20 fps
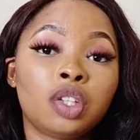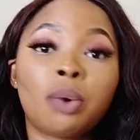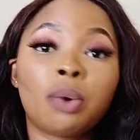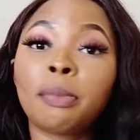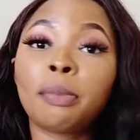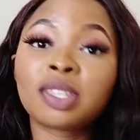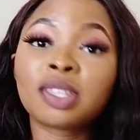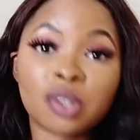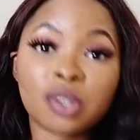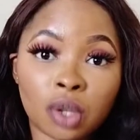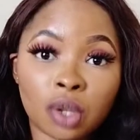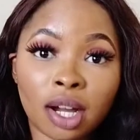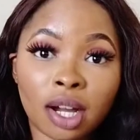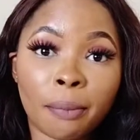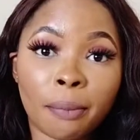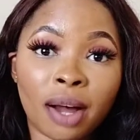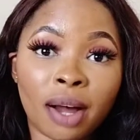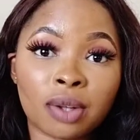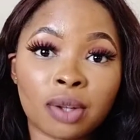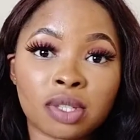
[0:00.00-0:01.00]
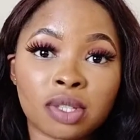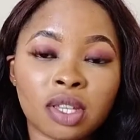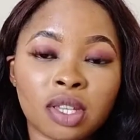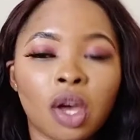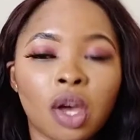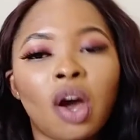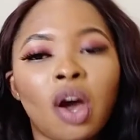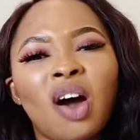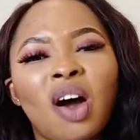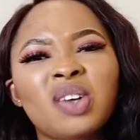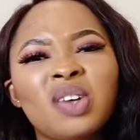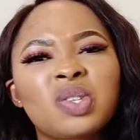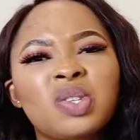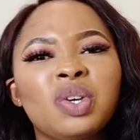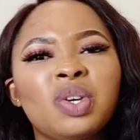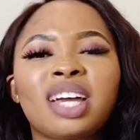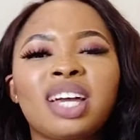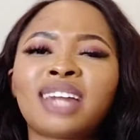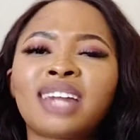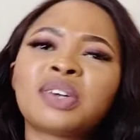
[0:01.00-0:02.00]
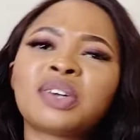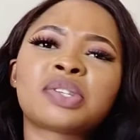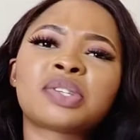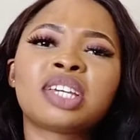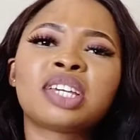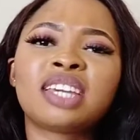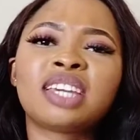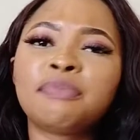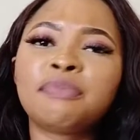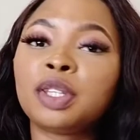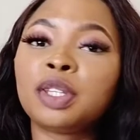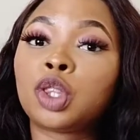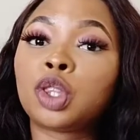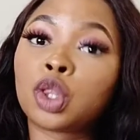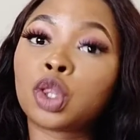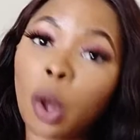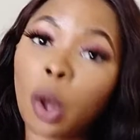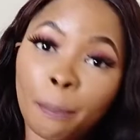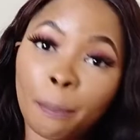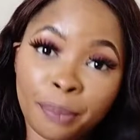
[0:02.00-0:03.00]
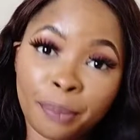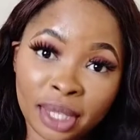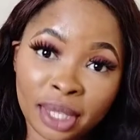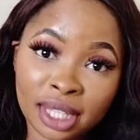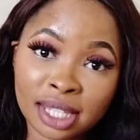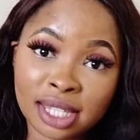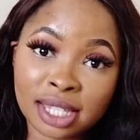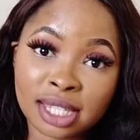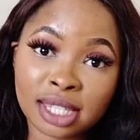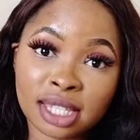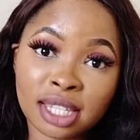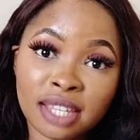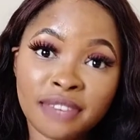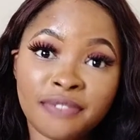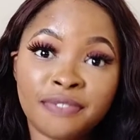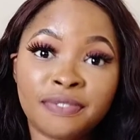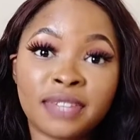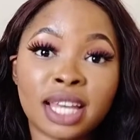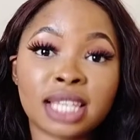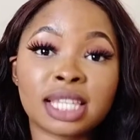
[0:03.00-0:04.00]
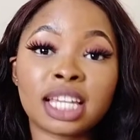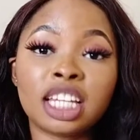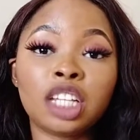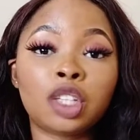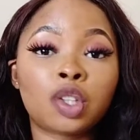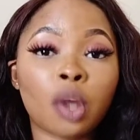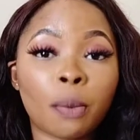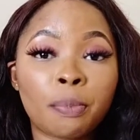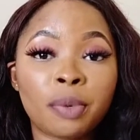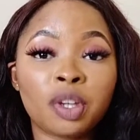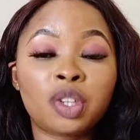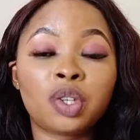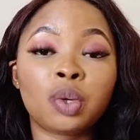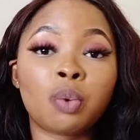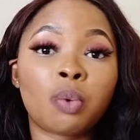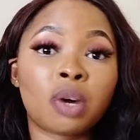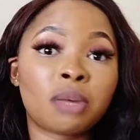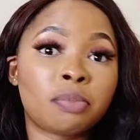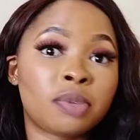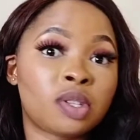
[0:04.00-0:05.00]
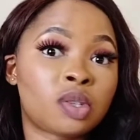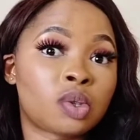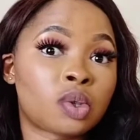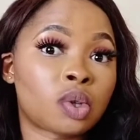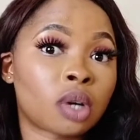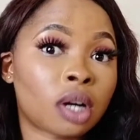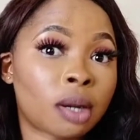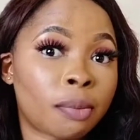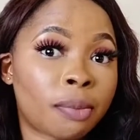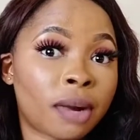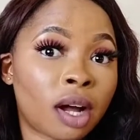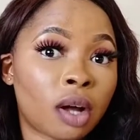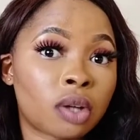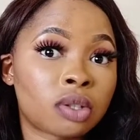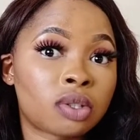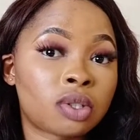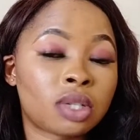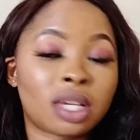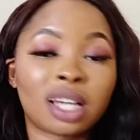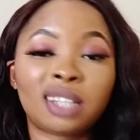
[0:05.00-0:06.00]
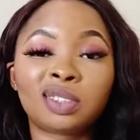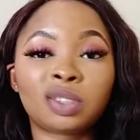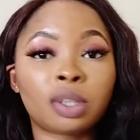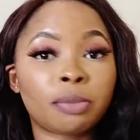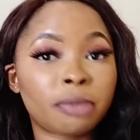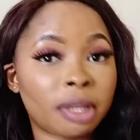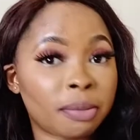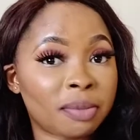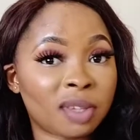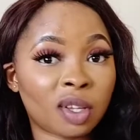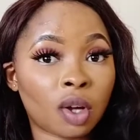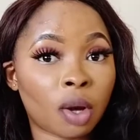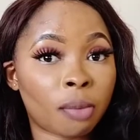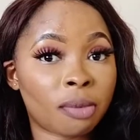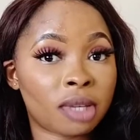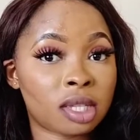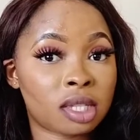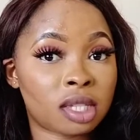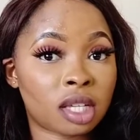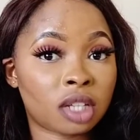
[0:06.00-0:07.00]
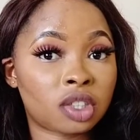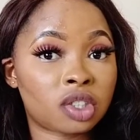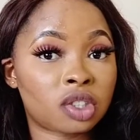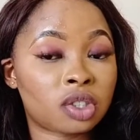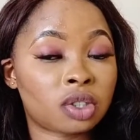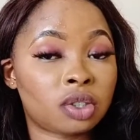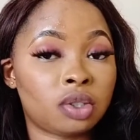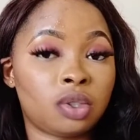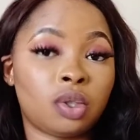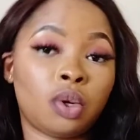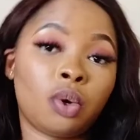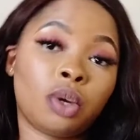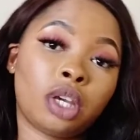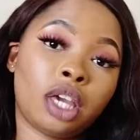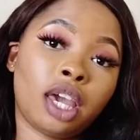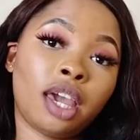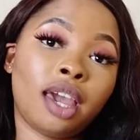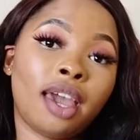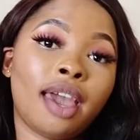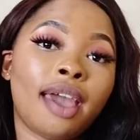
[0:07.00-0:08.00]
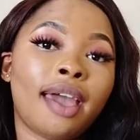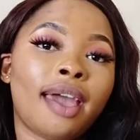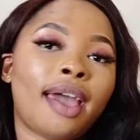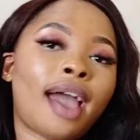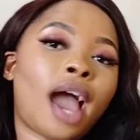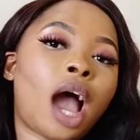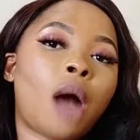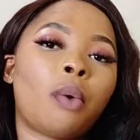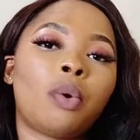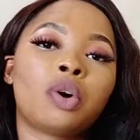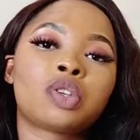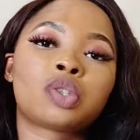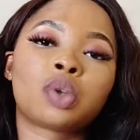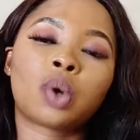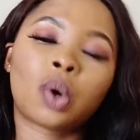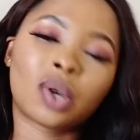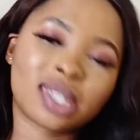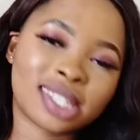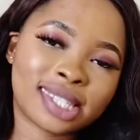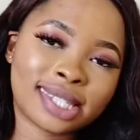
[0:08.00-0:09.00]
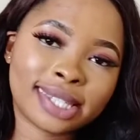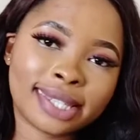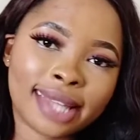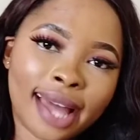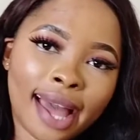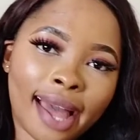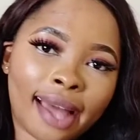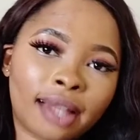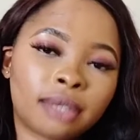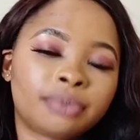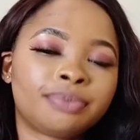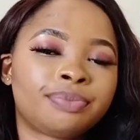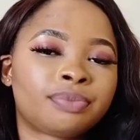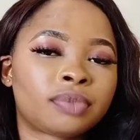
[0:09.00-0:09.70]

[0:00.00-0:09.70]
want me to talk about. Also, you can also give me topics. If there's any topic you want me to talk about, you can drop them in the comment section. Okay, I'll also consider